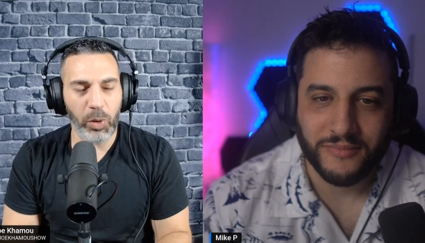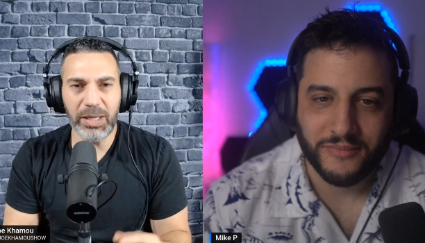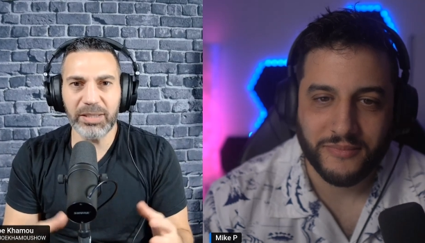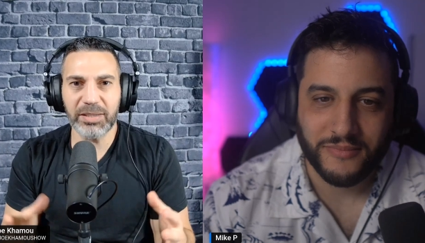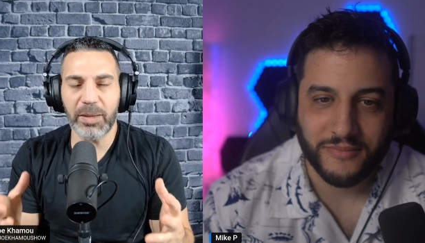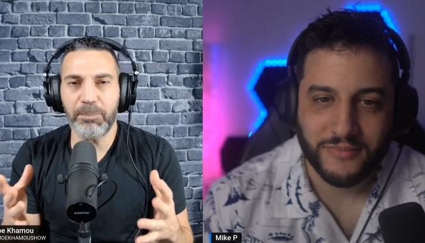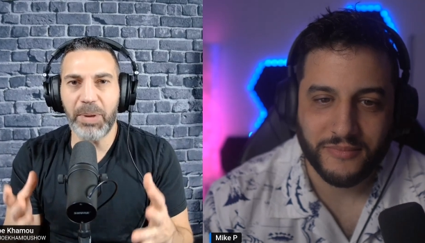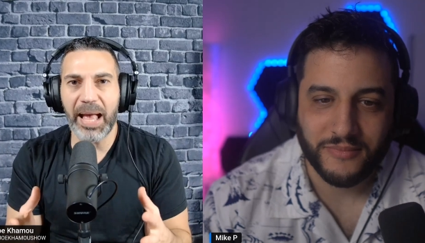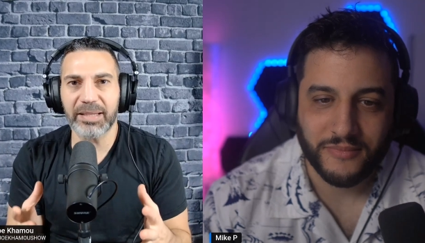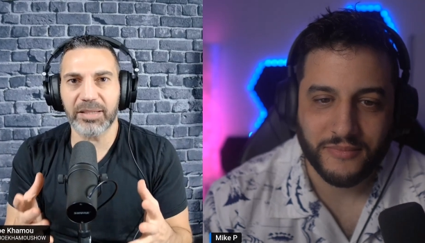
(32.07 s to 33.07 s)
Speaker 1: what is the
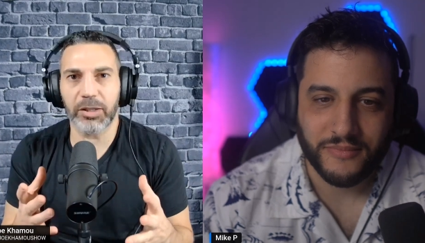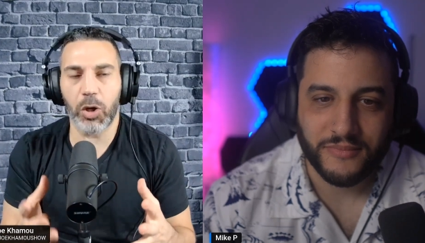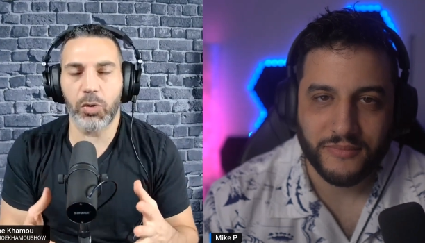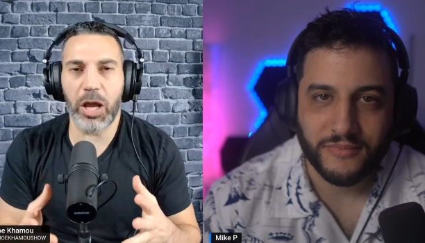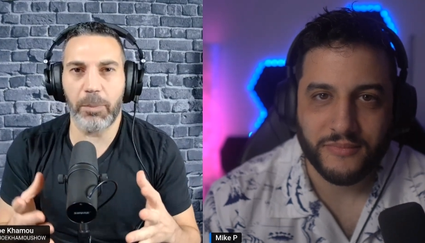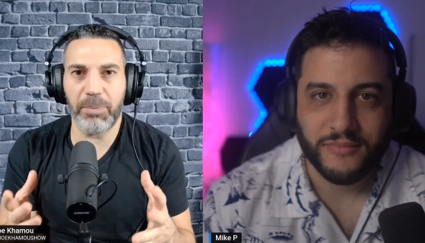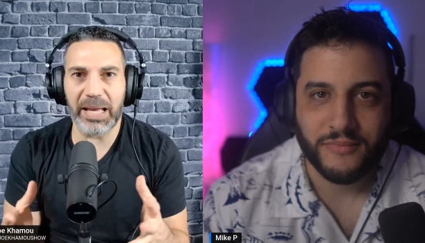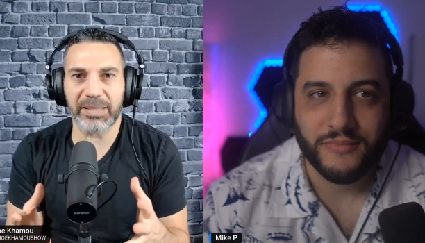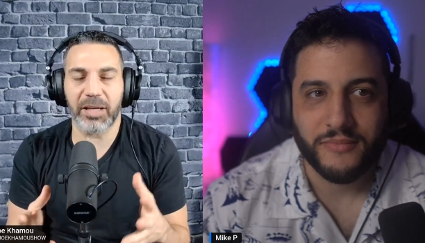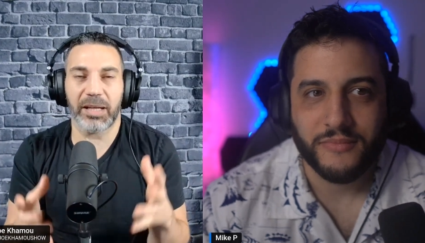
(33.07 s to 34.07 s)
best loadout,
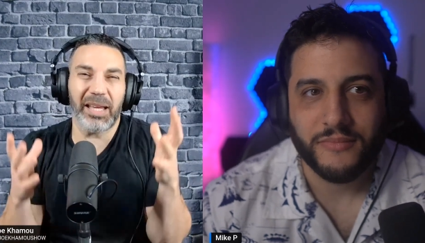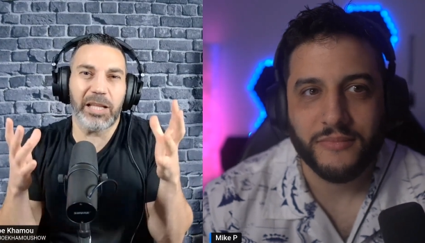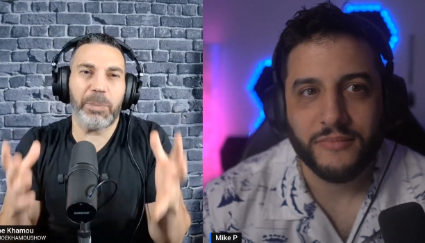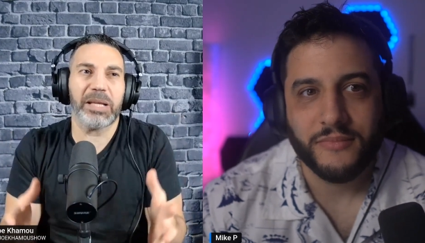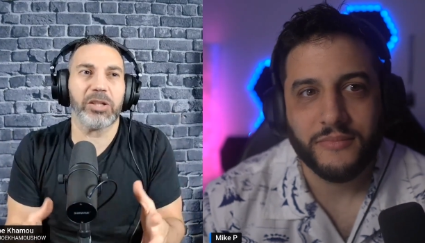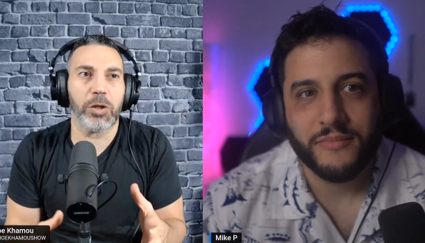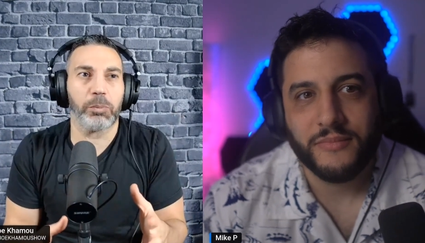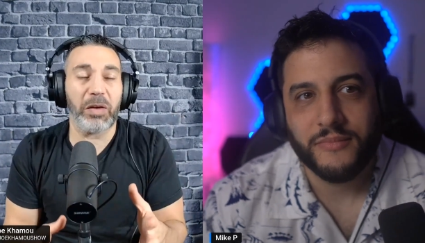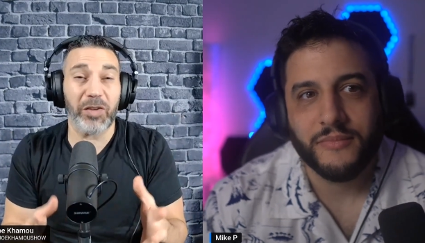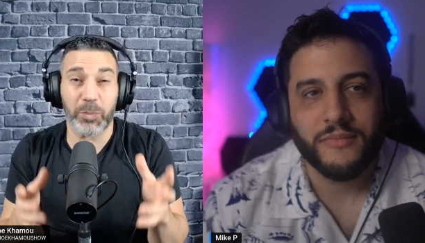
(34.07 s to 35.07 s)
best gun? Again, it depends on your
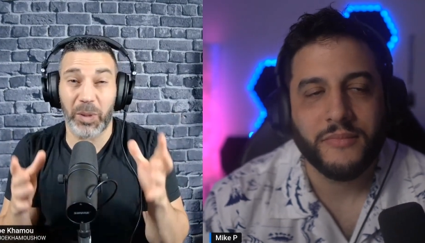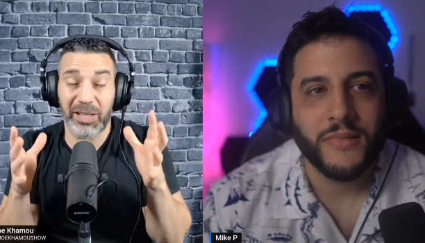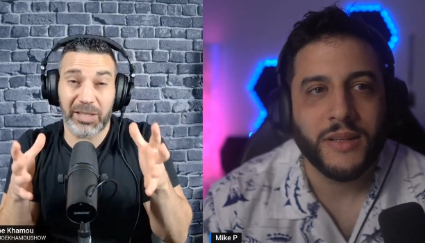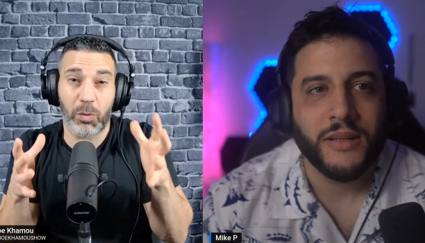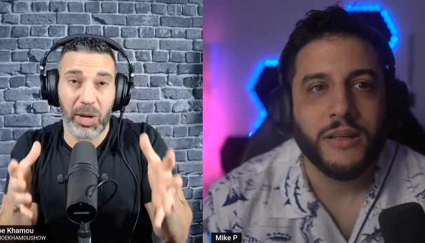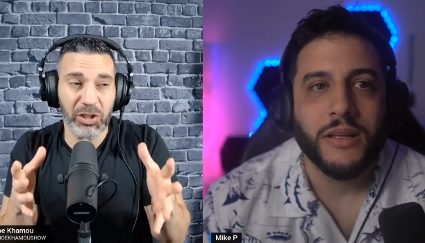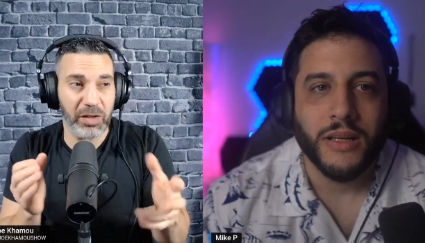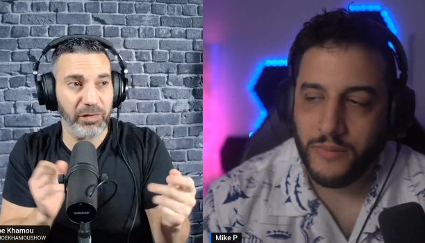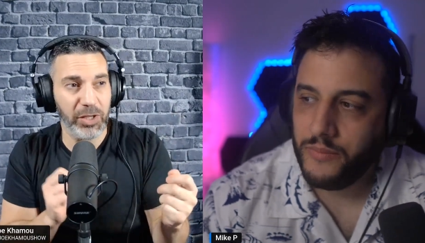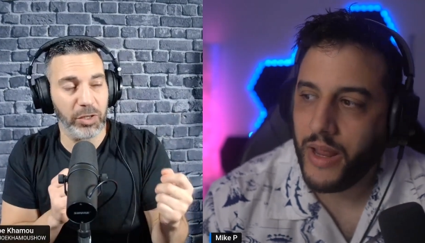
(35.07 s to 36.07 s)
preference, but because I watched
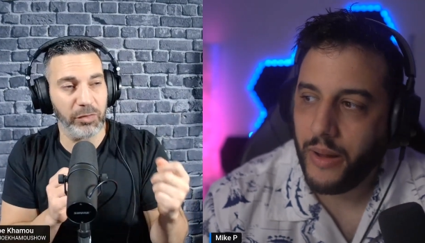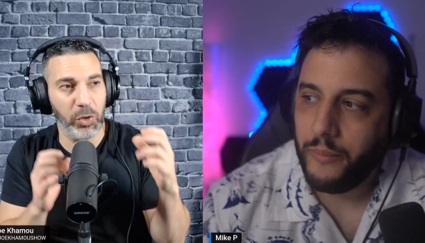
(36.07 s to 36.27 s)
that video yeah.